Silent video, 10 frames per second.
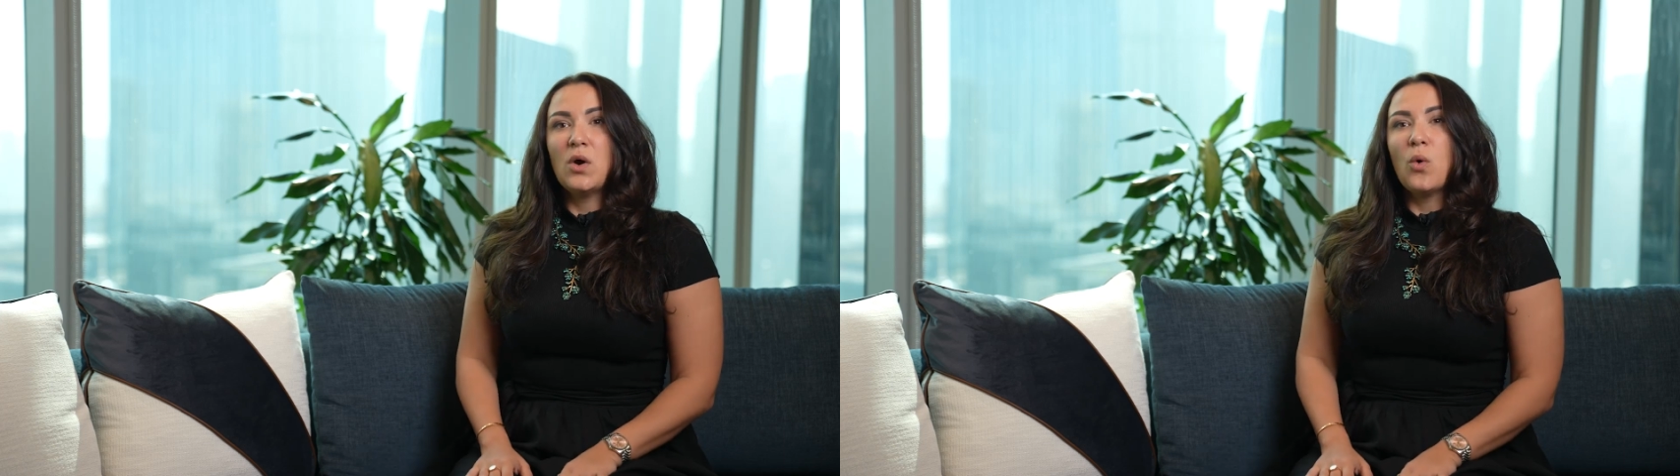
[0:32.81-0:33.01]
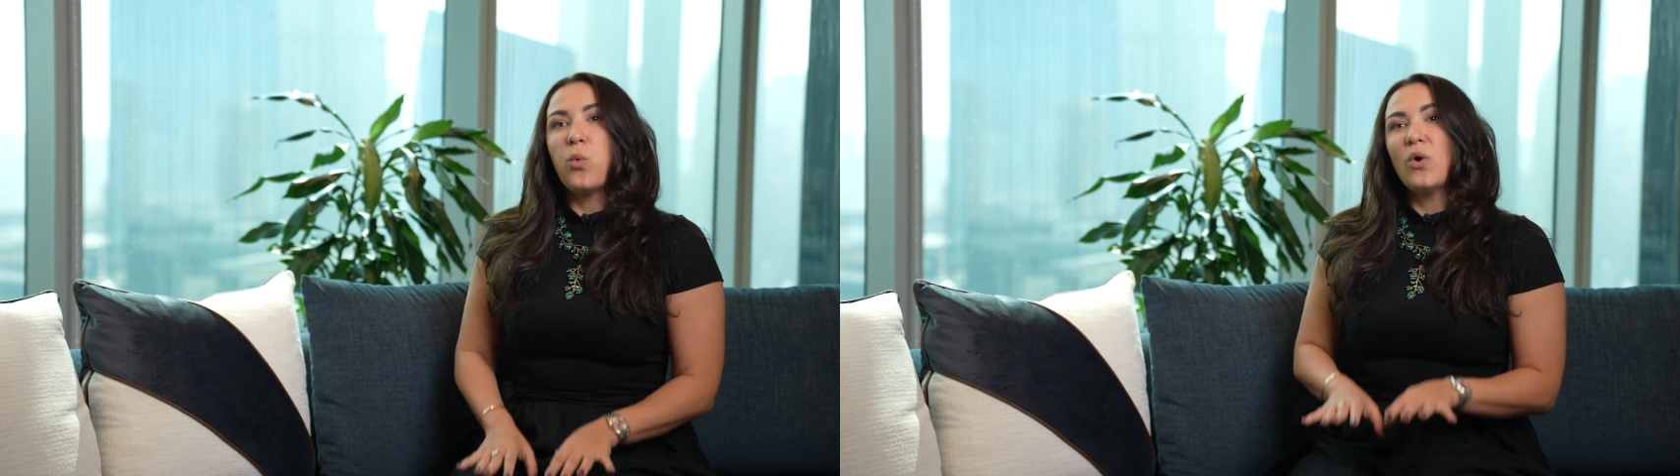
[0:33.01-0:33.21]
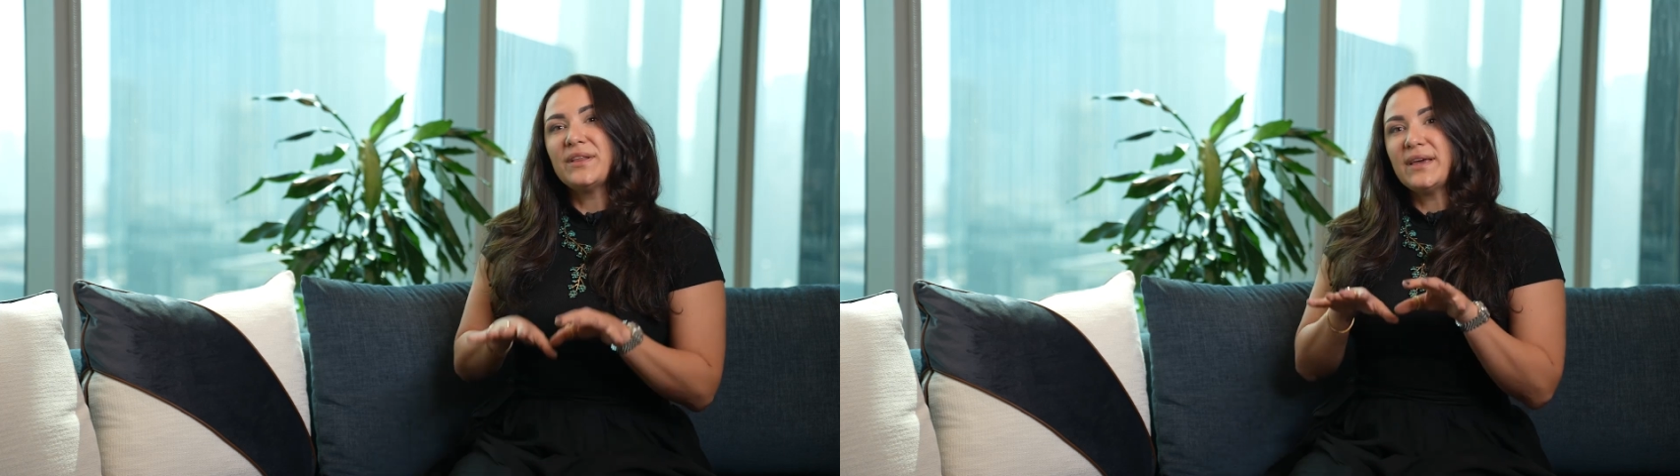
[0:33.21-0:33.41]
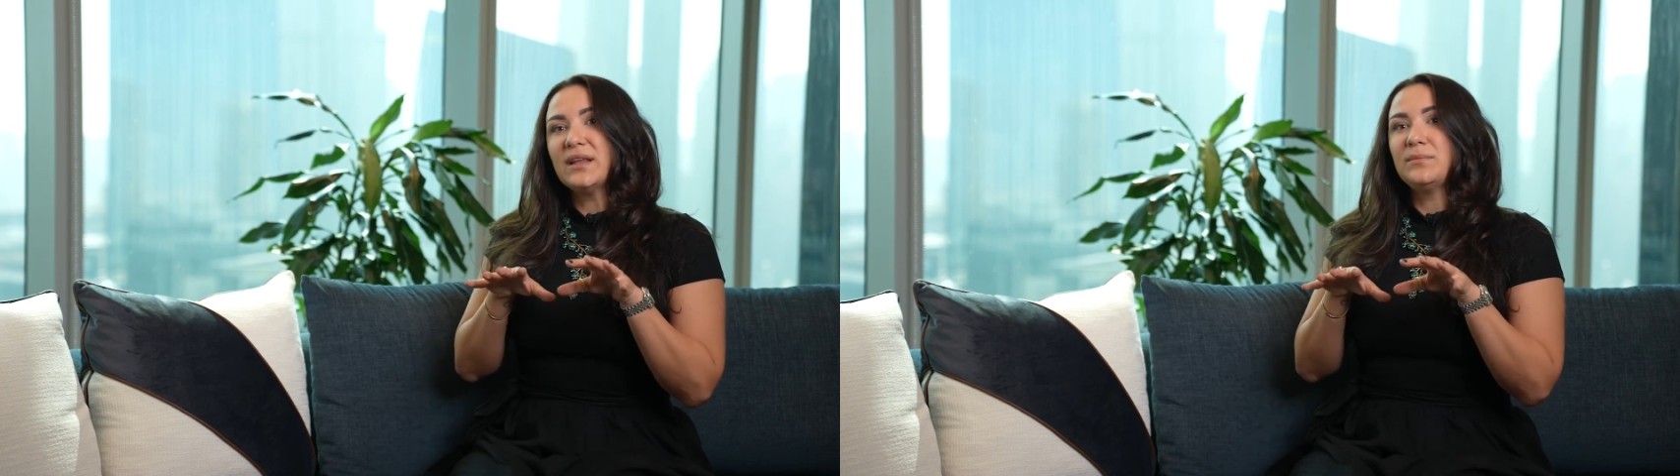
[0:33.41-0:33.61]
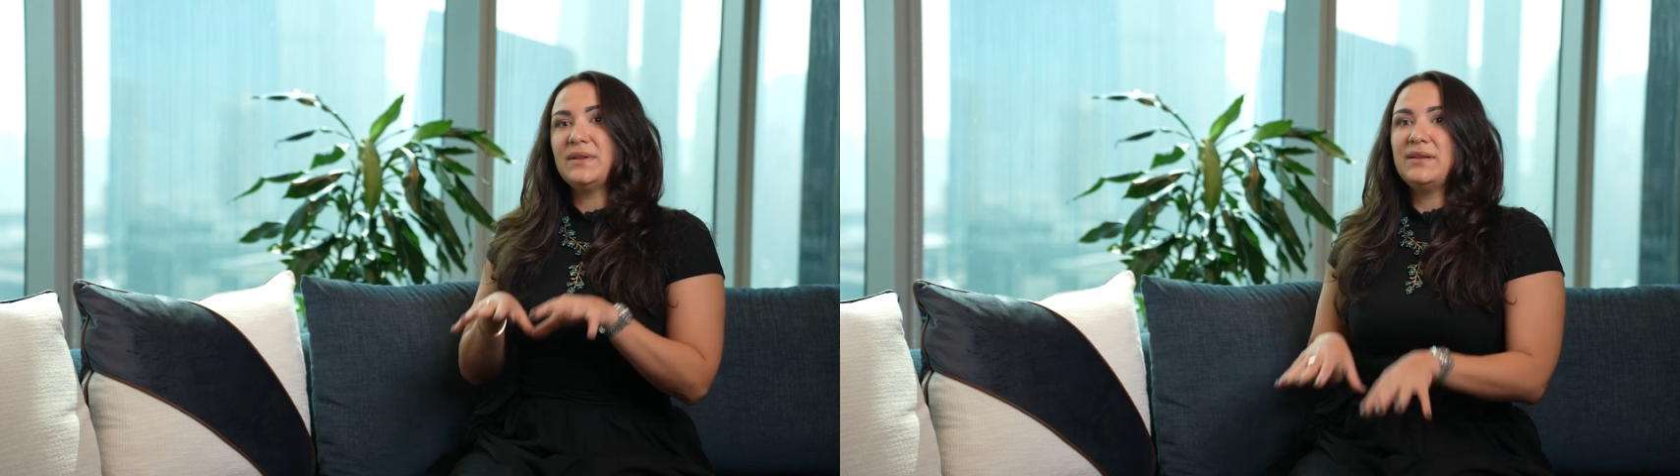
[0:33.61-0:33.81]
what
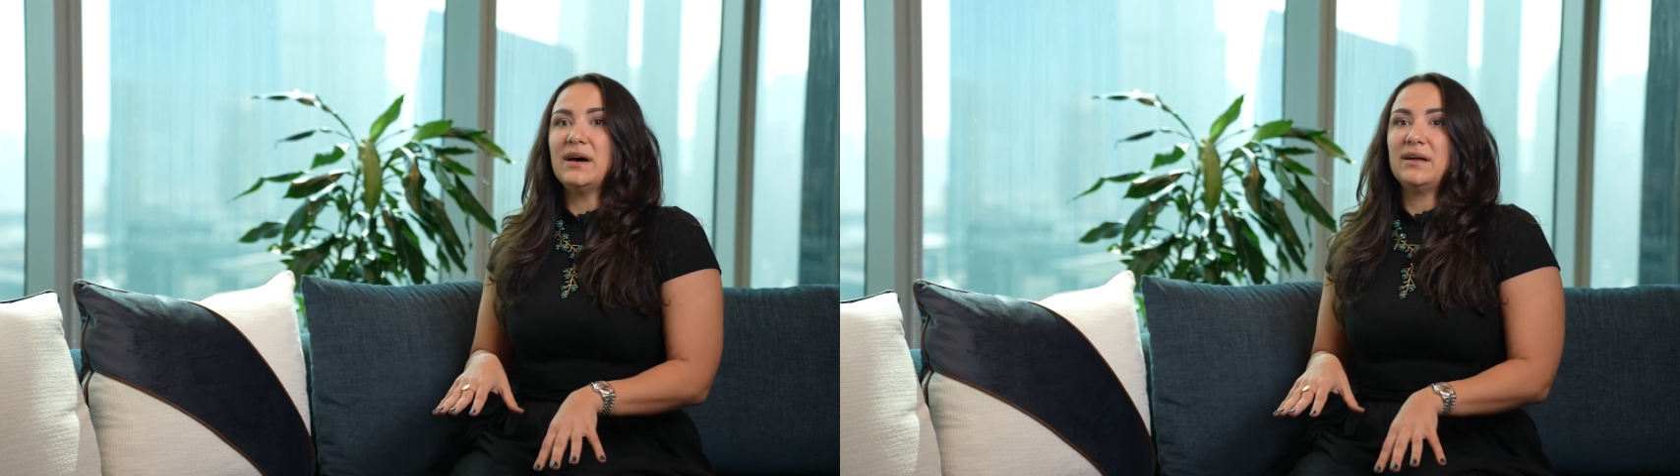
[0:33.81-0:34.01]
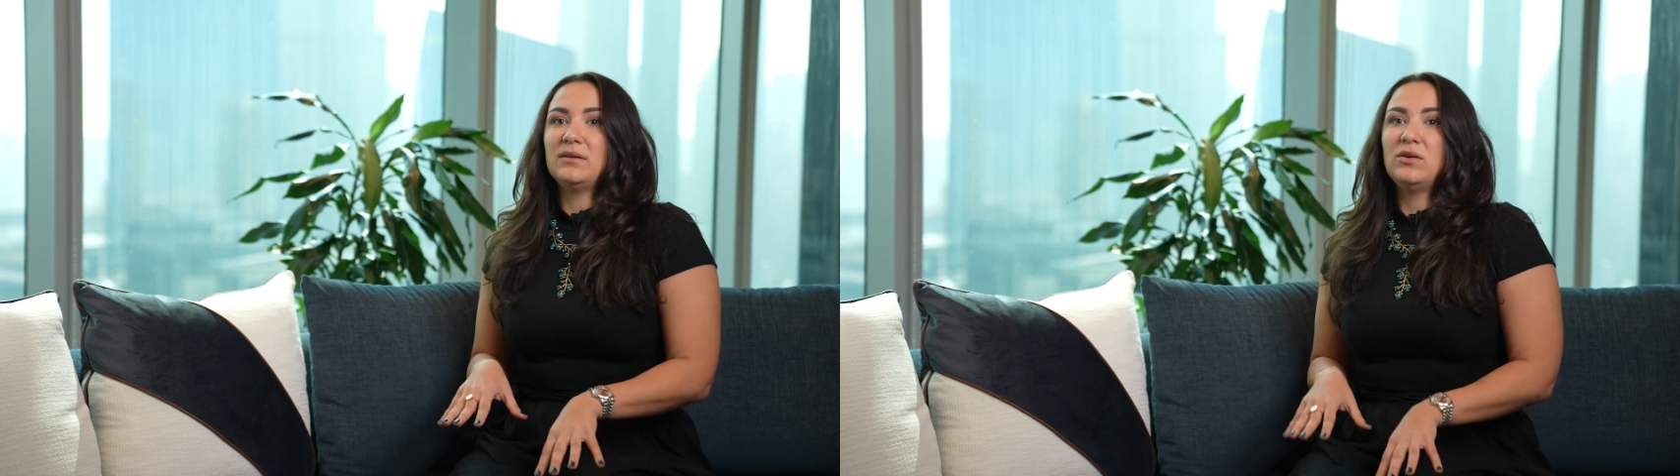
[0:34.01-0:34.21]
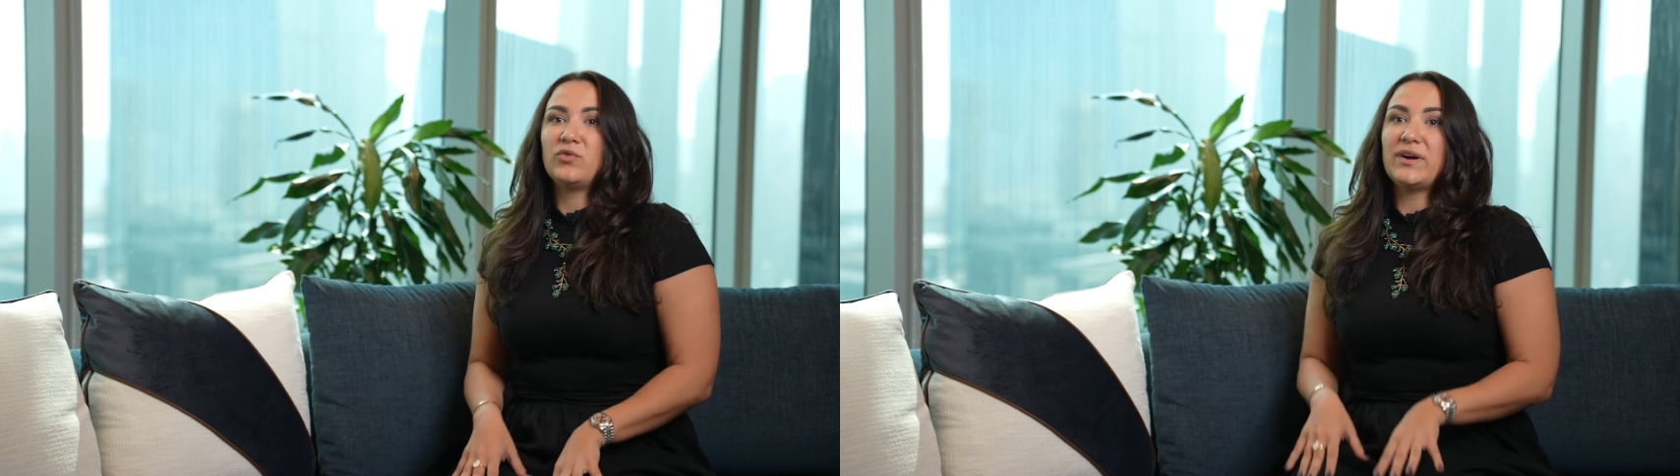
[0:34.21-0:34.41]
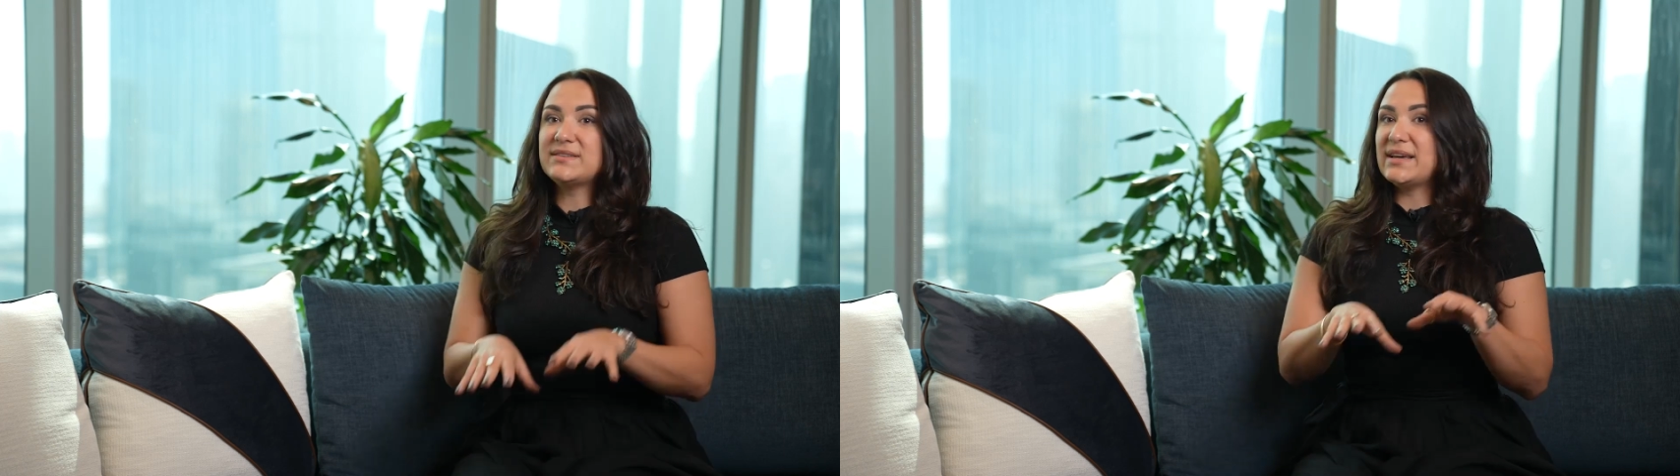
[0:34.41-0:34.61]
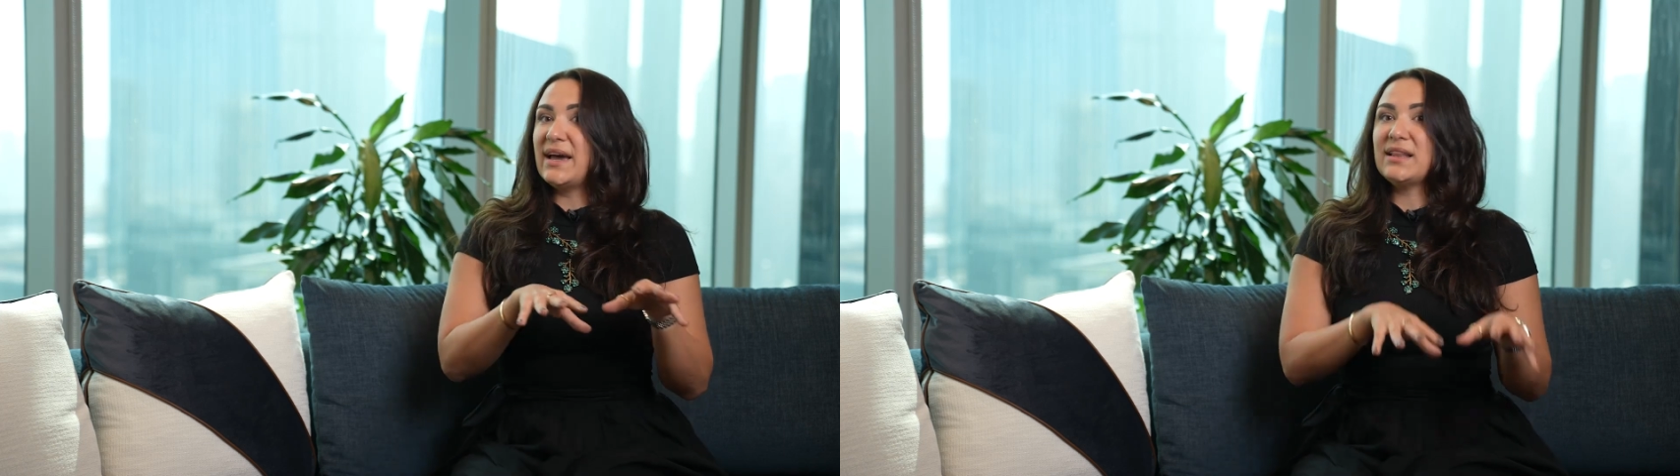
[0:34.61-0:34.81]
can be done right
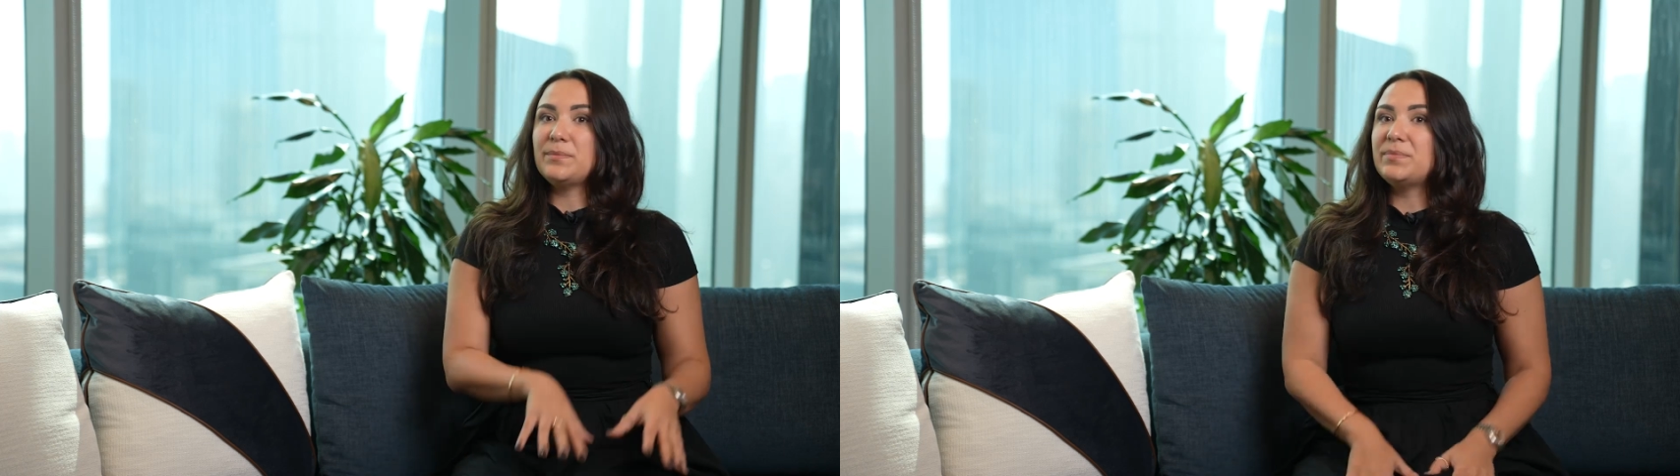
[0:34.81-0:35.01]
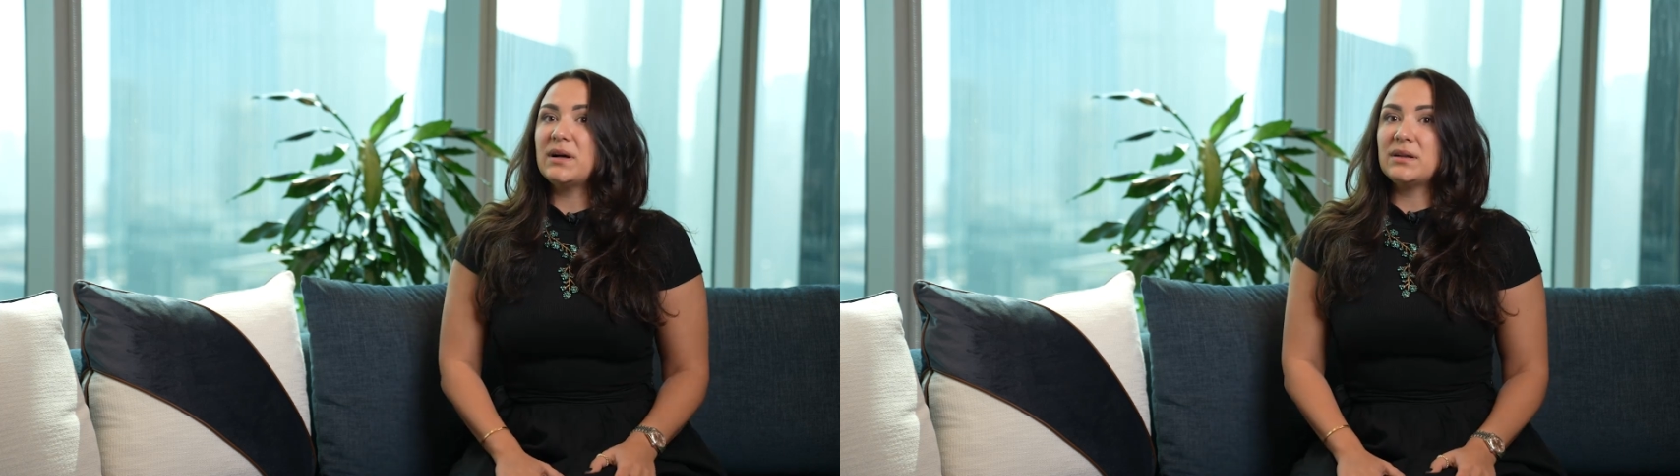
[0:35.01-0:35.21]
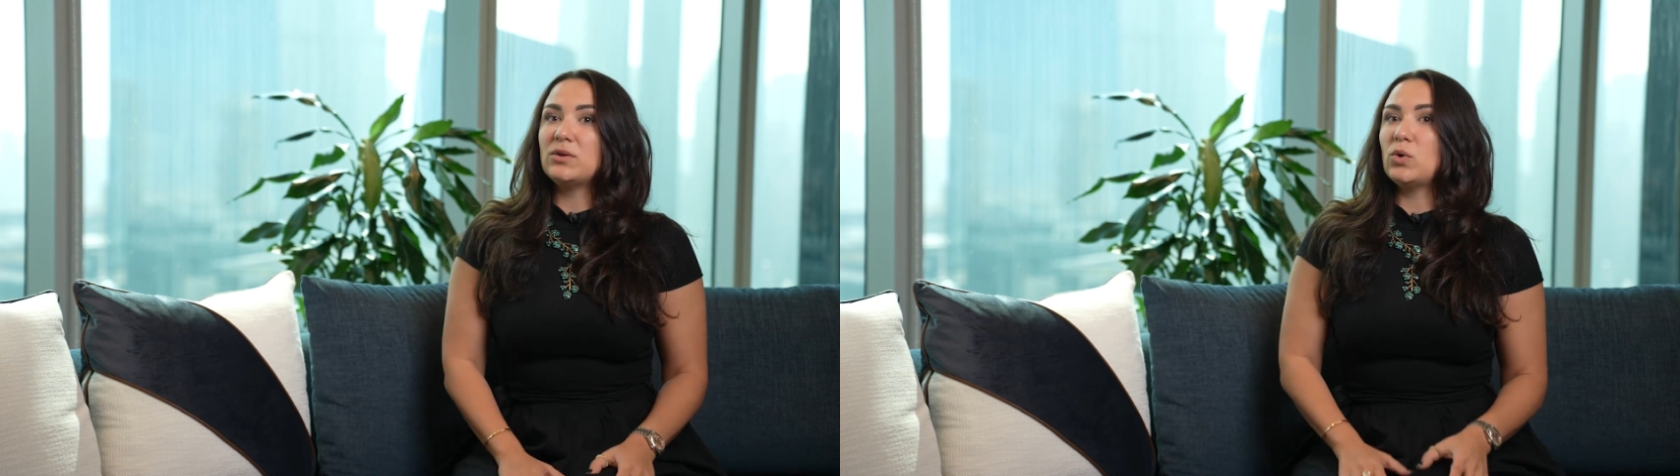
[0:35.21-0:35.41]
there at the plant,